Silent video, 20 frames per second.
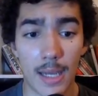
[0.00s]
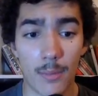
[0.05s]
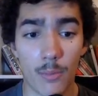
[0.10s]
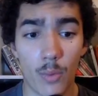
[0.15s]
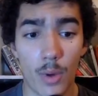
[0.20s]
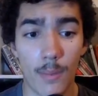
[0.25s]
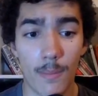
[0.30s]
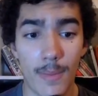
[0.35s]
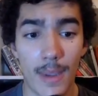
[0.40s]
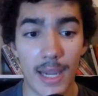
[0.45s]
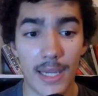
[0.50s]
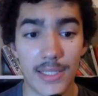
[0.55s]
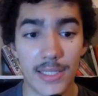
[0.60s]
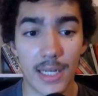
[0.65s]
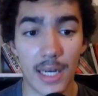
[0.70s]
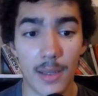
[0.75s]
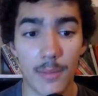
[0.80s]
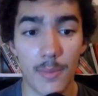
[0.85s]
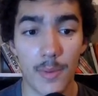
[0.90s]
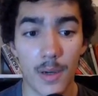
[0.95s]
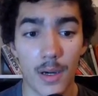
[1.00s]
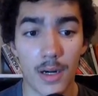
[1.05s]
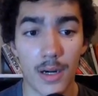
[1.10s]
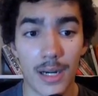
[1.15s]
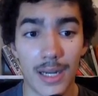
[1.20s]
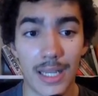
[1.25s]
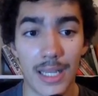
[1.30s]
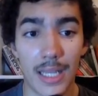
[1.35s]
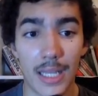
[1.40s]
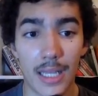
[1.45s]
What makes an
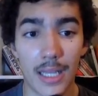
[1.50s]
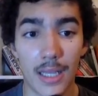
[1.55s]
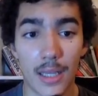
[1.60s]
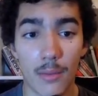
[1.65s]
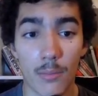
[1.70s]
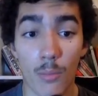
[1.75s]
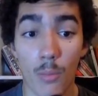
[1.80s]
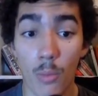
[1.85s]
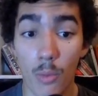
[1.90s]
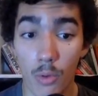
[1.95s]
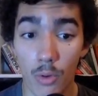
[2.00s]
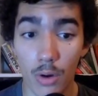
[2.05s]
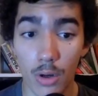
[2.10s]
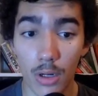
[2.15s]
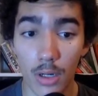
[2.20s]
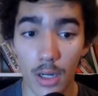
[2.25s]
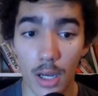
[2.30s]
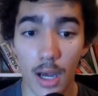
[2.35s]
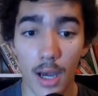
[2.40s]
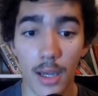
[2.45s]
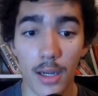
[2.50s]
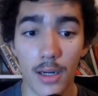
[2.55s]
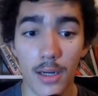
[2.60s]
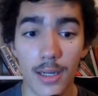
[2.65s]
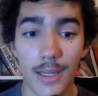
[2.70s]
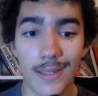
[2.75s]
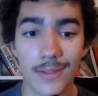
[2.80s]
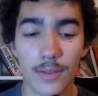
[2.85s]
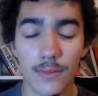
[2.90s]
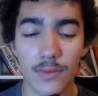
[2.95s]
APR more higher
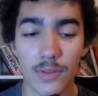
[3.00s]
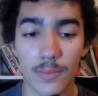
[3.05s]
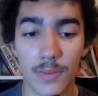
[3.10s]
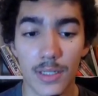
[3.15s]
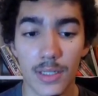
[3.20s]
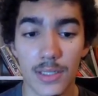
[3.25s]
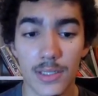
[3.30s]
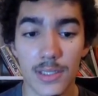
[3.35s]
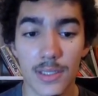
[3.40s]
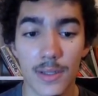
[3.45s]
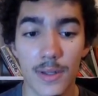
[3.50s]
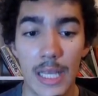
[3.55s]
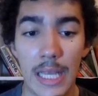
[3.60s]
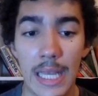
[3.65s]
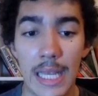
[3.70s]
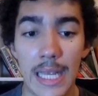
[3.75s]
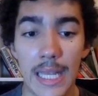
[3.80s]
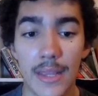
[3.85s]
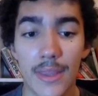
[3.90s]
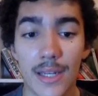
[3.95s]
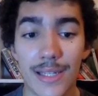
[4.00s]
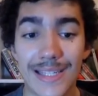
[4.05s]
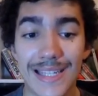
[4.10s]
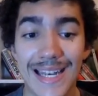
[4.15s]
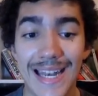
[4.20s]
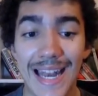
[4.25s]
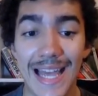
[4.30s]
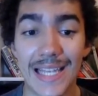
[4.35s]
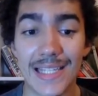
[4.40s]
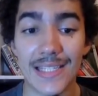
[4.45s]
is obviously because there's
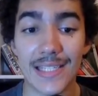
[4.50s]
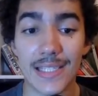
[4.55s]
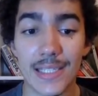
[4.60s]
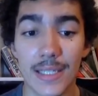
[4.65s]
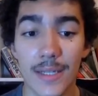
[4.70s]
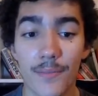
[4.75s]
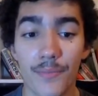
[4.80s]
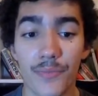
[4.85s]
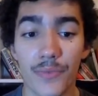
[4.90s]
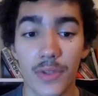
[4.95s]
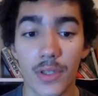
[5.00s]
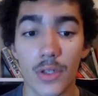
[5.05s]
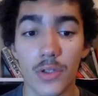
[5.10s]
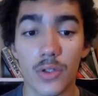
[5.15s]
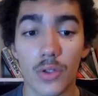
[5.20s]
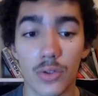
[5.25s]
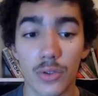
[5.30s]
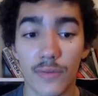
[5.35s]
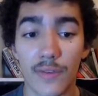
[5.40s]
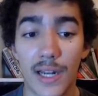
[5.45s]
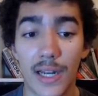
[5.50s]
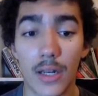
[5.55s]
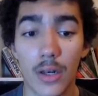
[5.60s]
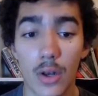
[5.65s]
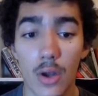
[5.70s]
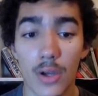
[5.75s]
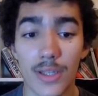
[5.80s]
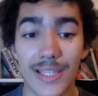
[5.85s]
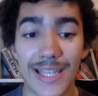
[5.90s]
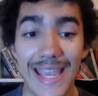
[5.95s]
less total value
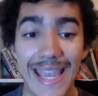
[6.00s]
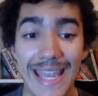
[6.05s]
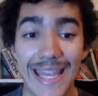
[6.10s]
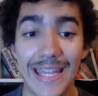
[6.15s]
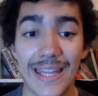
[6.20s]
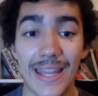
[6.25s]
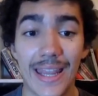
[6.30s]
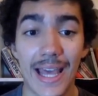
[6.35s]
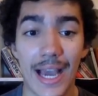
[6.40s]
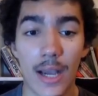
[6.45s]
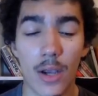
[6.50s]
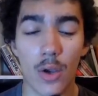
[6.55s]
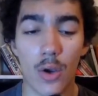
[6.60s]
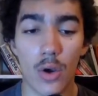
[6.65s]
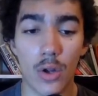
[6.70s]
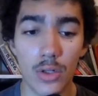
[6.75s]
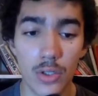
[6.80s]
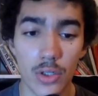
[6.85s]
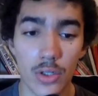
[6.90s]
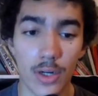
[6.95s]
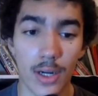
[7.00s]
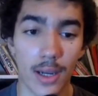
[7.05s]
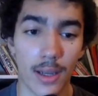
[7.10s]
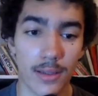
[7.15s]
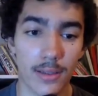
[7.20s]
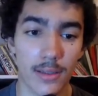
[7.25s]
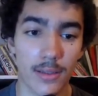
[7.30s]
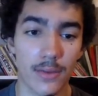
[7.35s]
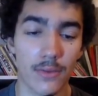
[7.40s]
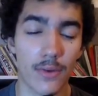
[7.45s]
locked in that
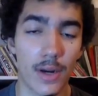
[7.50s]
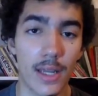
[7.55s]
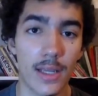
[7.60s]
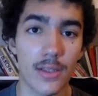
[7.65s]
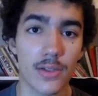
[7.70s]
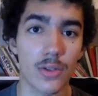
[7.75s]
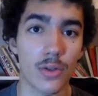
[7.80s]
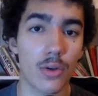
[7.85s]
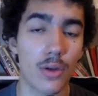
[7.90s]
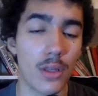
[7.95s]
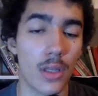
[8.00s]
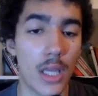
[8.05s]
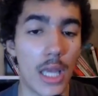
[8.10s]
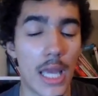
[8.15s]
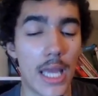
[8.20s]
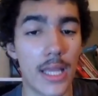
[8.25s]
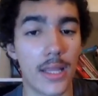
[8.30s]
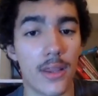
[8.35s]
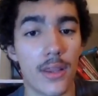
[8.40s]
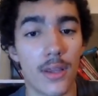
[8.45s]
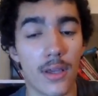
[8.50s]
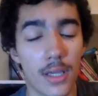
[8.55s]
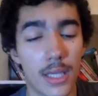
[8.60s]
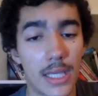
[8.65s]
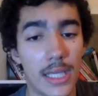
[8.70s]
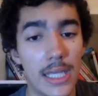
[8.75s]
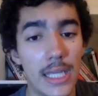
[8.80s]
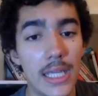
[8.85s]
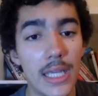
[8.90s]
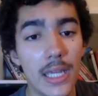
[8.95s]
contract, right? So the
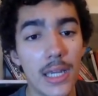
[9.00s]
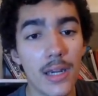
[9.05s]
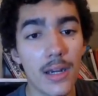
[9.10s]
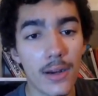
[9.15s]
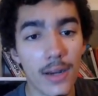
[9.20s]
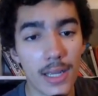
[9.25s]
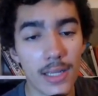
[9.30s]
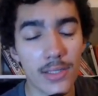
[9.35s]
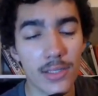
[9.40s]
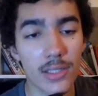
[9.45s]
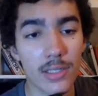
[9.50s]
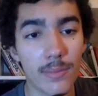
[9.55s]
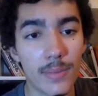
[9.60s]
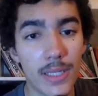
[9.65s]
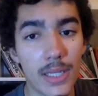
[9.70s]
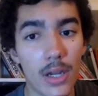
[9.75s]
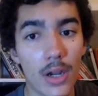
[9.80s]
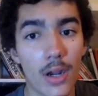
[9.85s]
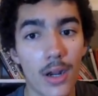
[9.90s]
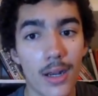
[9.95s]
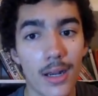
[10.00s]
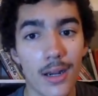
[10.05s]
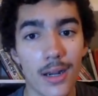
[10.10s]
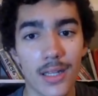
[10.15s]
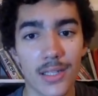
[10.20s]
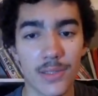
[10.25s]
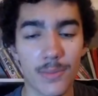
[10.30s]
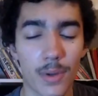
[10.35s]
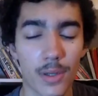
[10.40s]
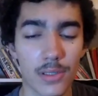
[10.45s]
key here is to be earlier
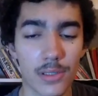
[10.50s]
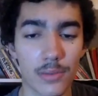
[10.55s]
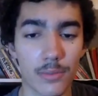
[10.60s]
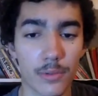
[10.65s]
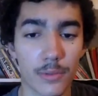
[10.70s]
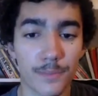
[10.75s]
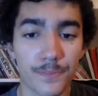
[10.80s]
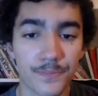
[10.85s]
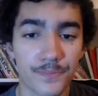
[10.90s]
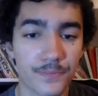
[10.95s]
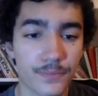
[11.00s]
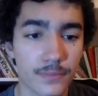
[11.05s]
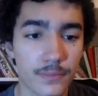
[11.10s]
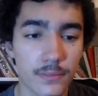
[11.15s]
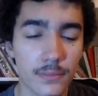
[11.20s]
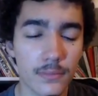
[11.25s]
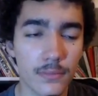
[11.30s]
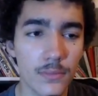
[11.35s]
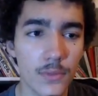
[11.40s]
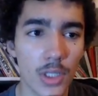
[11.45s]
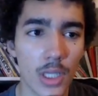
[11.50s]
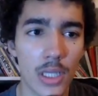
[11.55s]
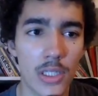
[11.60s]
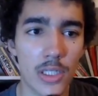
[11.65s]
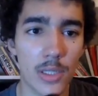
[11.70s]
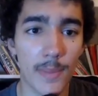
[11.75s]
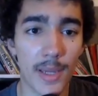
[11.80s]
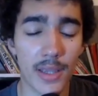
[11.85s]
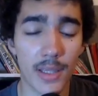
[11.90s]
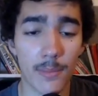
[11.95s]
as possible
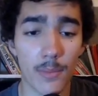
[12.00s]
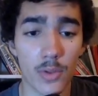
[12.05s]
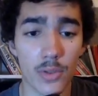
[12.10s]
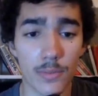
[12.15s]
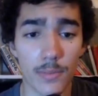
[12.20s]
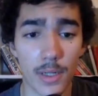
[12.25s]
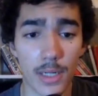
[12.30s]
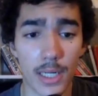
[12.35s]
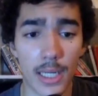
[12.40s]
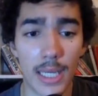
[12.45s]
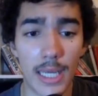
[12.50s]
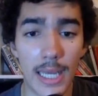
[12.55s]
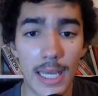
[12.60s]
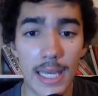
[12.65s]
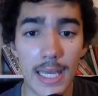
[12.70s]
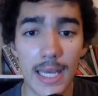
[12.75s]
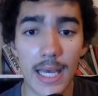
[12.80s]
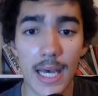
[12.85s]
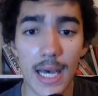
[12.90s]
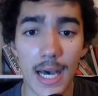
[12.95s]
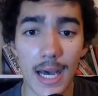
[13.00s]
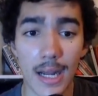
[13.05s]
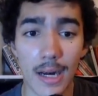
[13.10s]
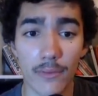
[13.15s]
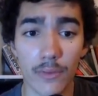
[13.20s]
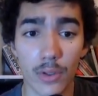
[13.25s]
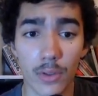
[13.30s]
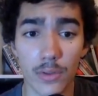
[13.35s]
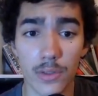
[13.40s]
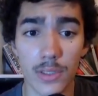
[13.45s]
to make the most money out
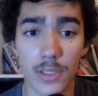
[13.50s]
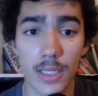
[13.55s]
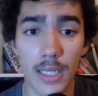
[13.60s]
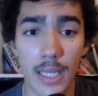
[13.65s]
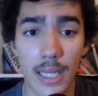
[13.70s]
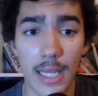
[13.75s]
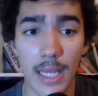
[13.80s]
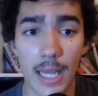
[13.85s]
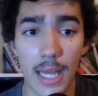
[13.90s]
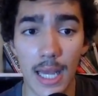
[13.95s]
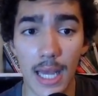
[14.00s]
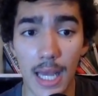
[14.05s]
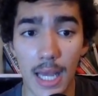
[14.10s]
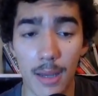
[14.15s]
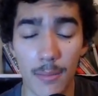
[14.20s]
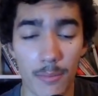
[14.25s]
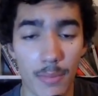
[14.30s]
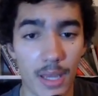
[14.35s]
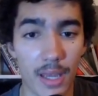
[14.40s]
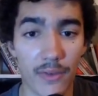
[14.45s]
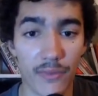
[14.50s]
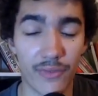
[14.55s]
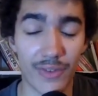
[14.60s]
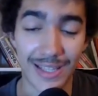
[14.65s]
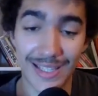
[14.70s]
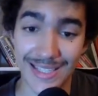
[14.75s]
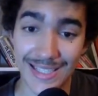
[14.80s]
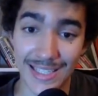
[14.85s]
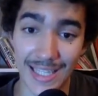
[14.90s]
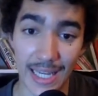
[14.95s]
of those. But if
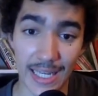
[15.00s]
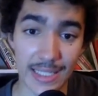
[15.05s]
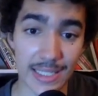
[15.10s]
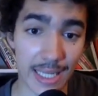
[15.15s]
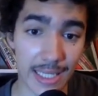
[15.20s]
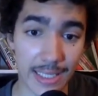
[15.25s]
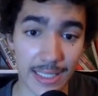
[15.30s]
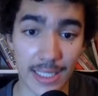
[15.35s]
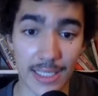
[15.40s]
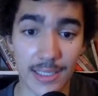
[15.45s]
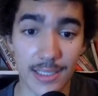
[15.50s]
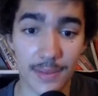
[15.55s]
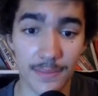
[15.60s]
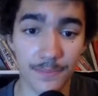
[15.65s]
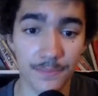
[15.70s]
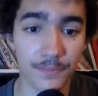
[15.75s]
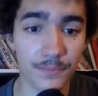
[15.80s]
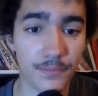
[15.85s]
it stays like this,